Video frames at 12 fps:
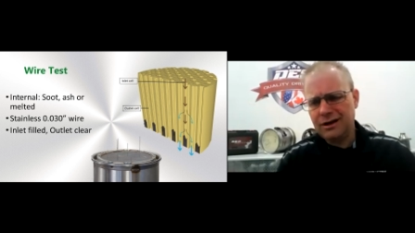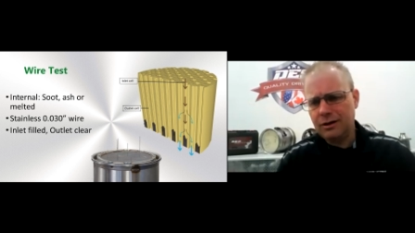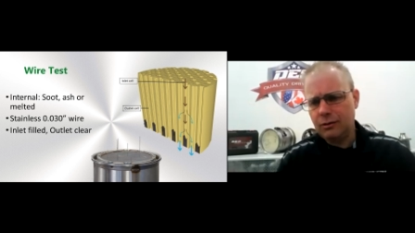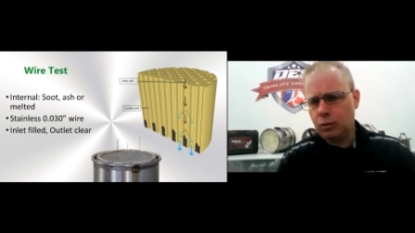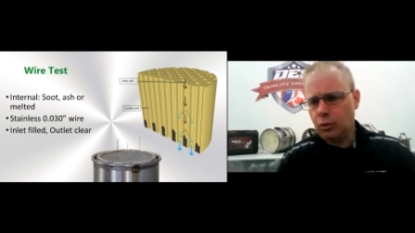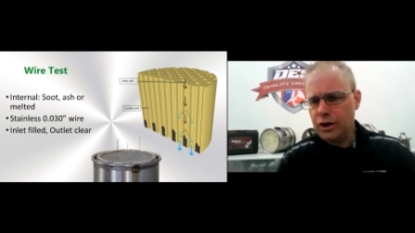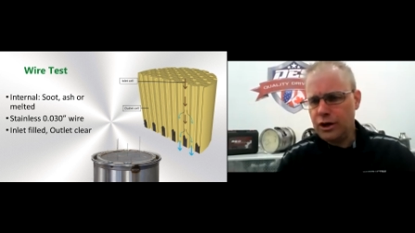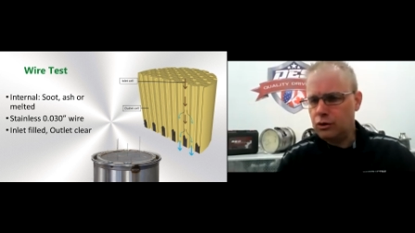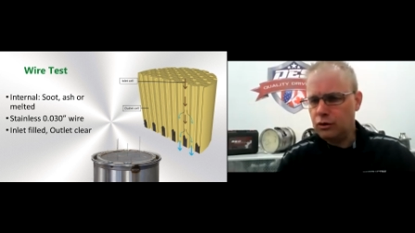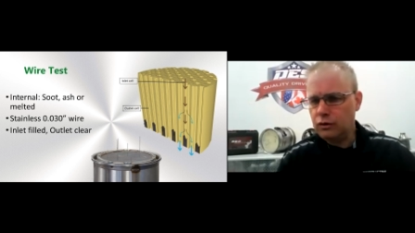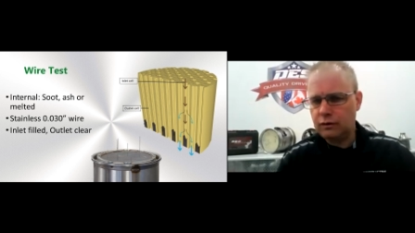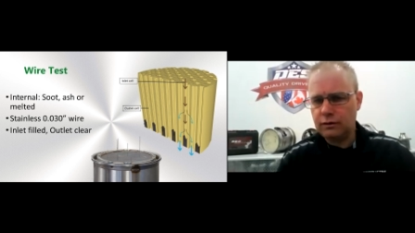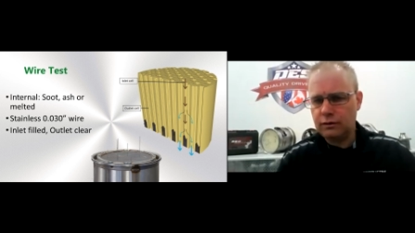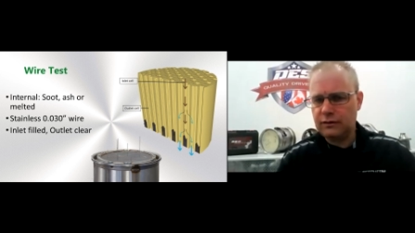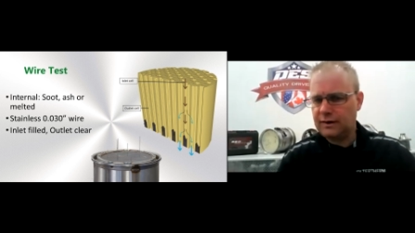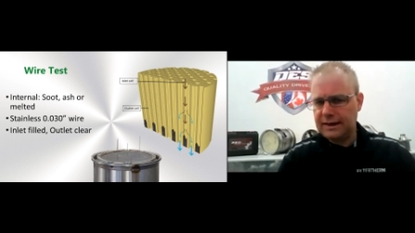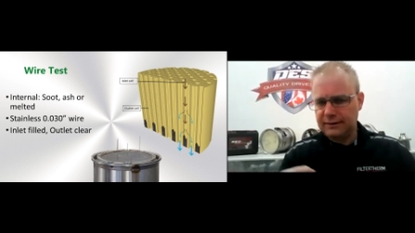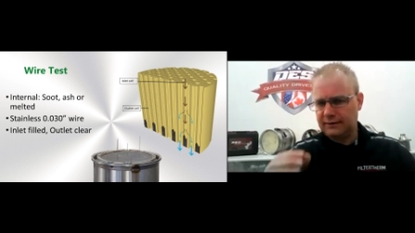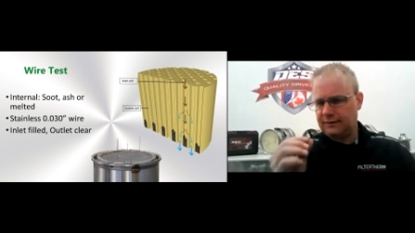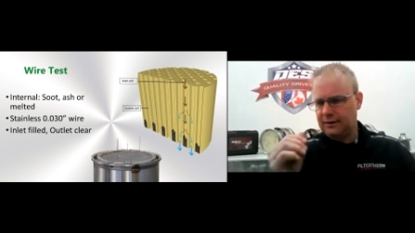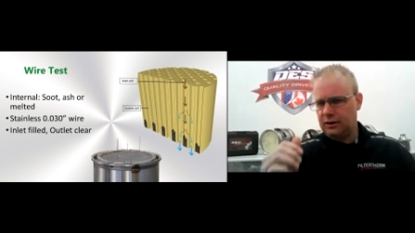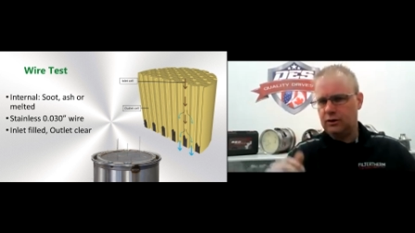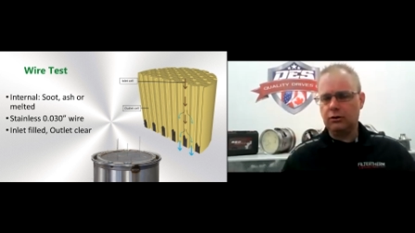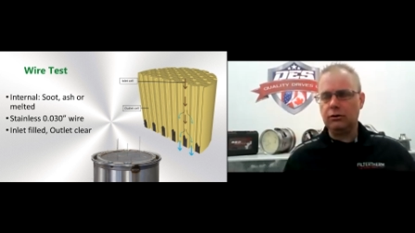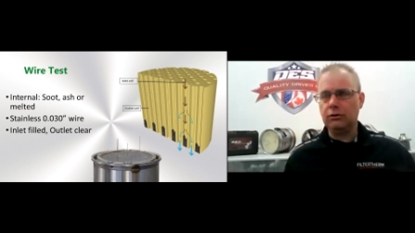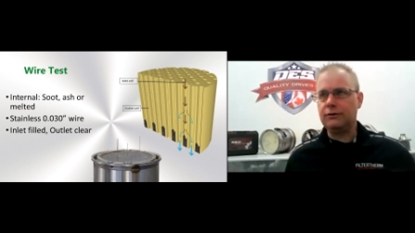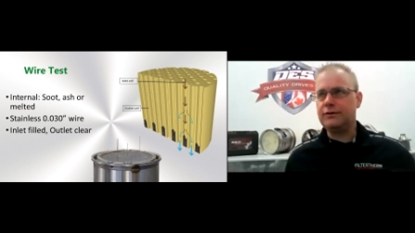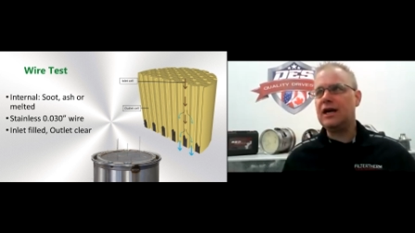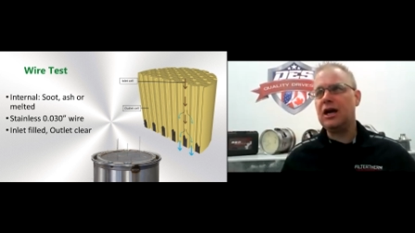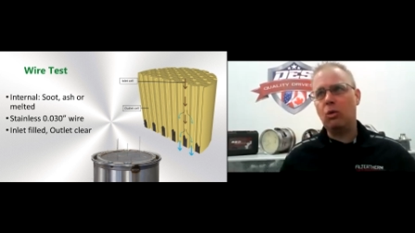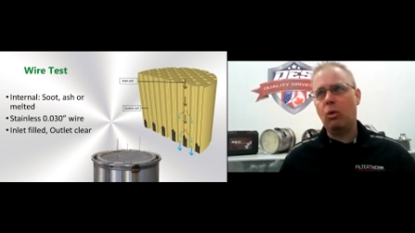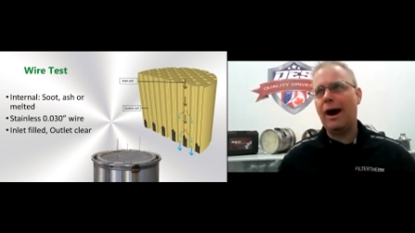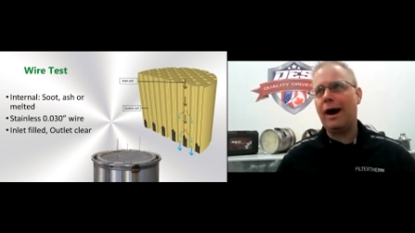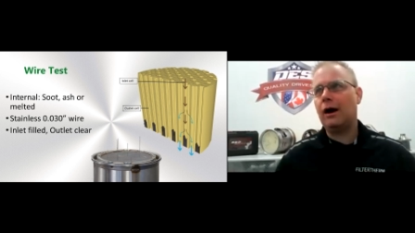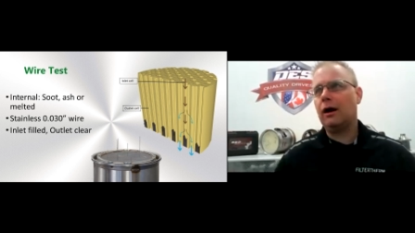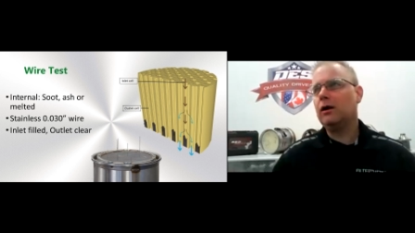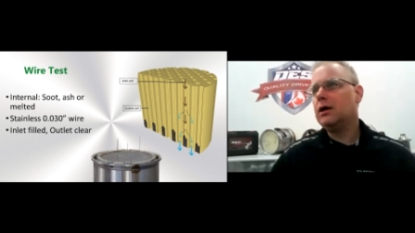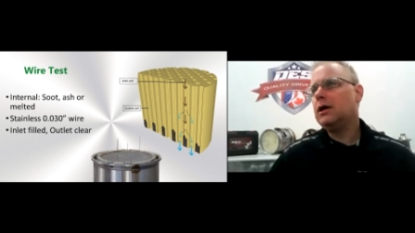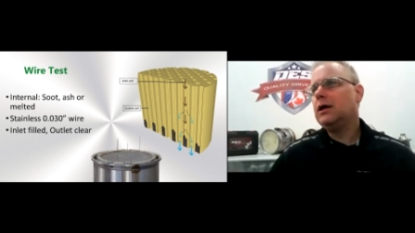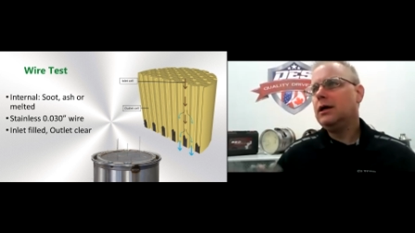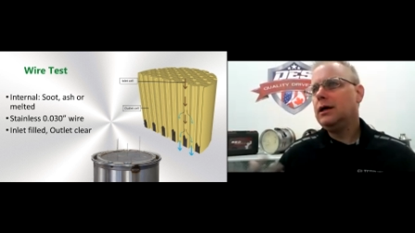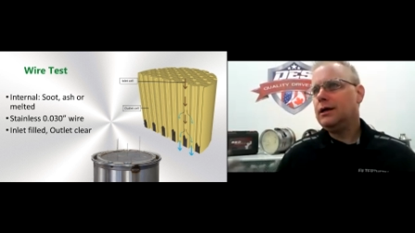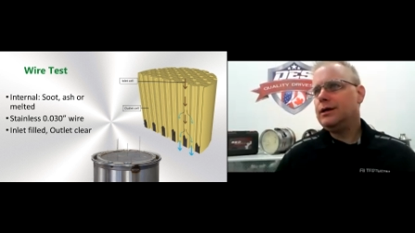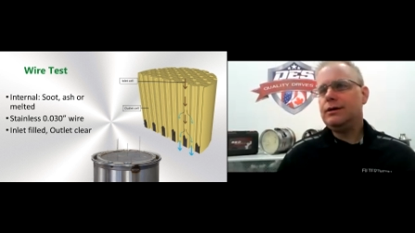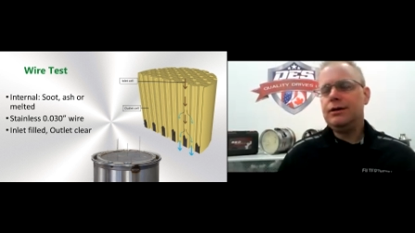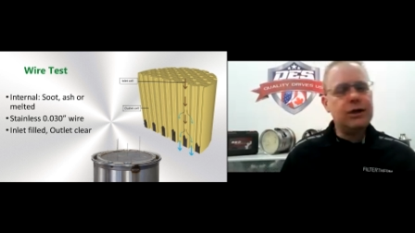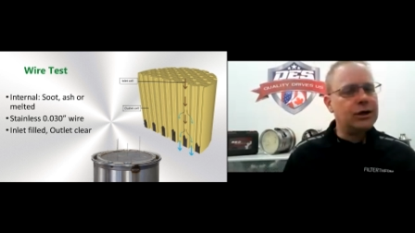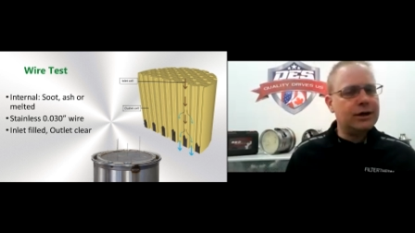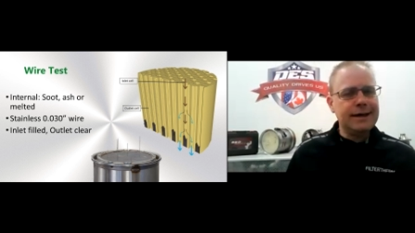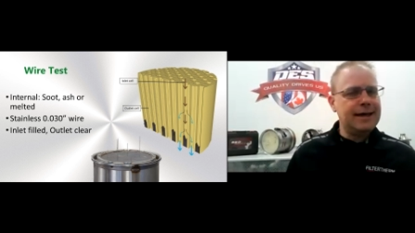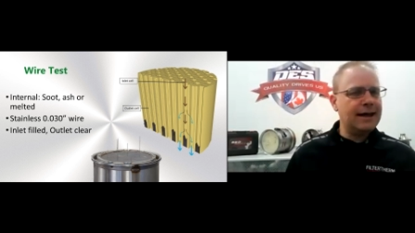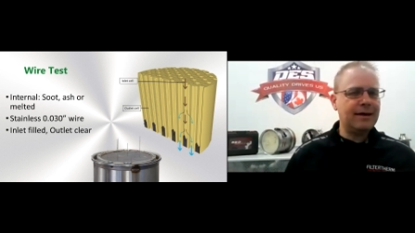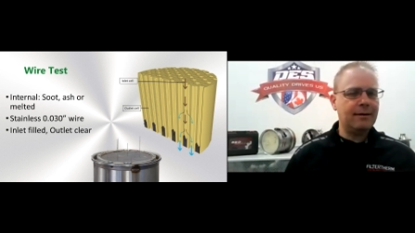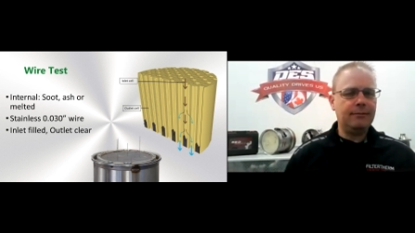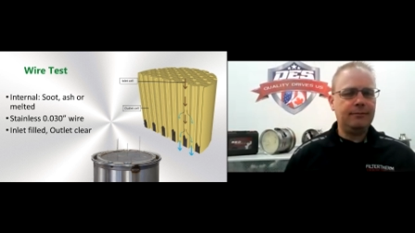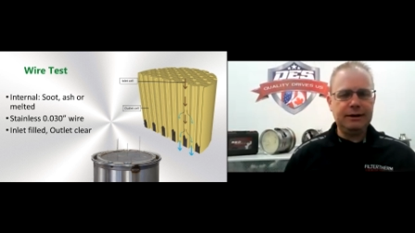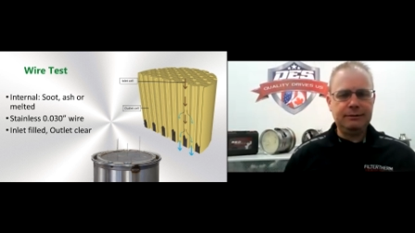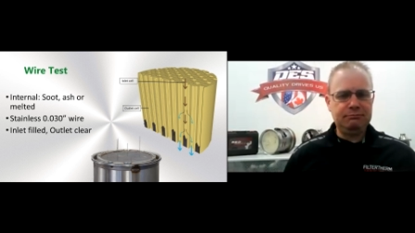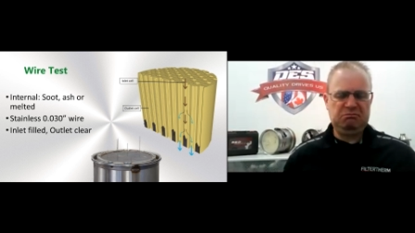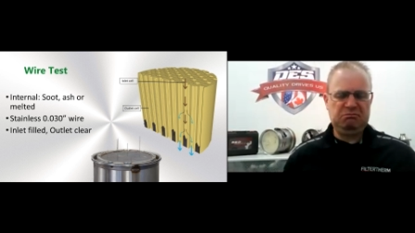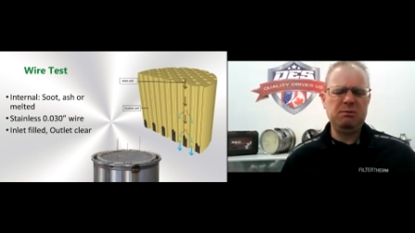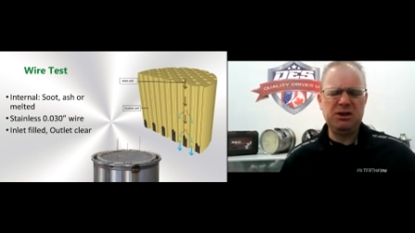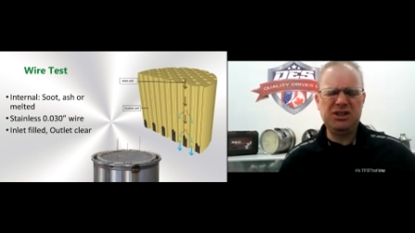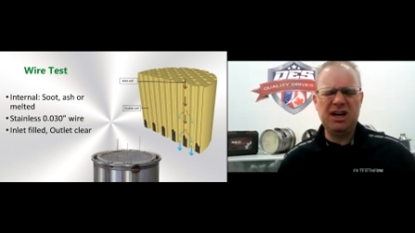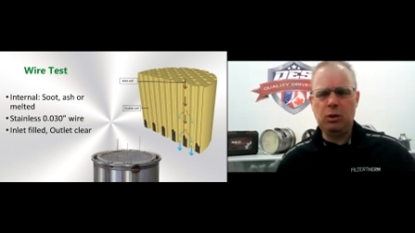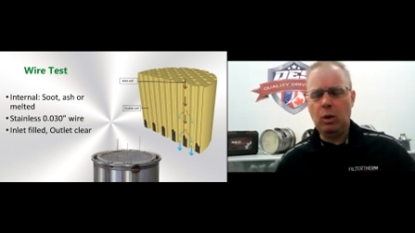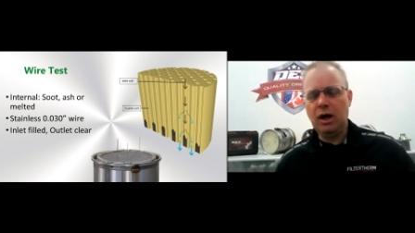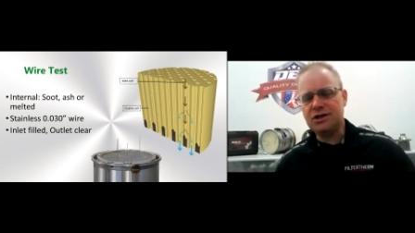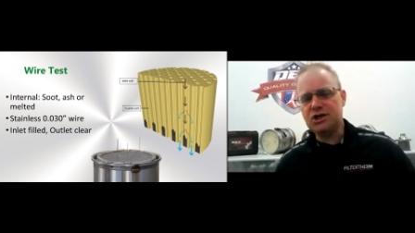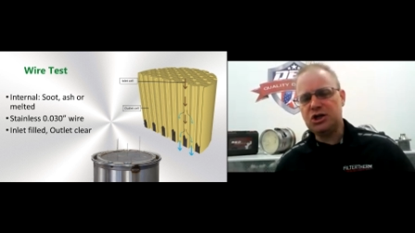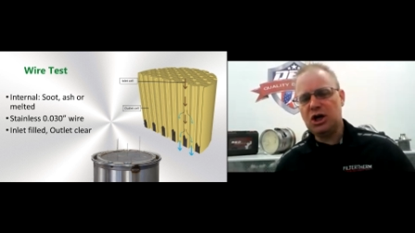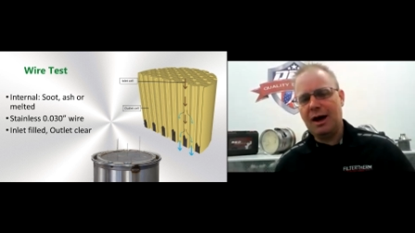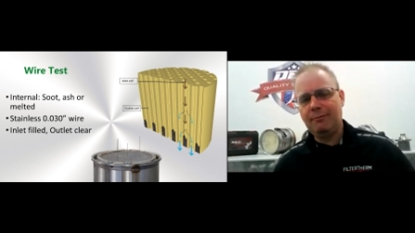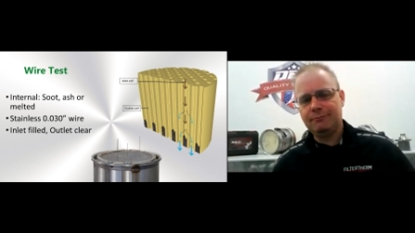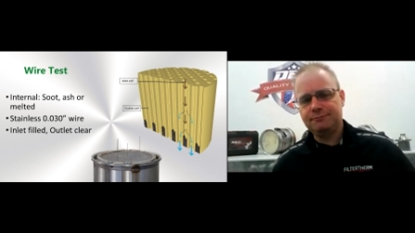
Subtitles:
We use a stainless steel TIG wire. And you can get them at pretty much any welding shop.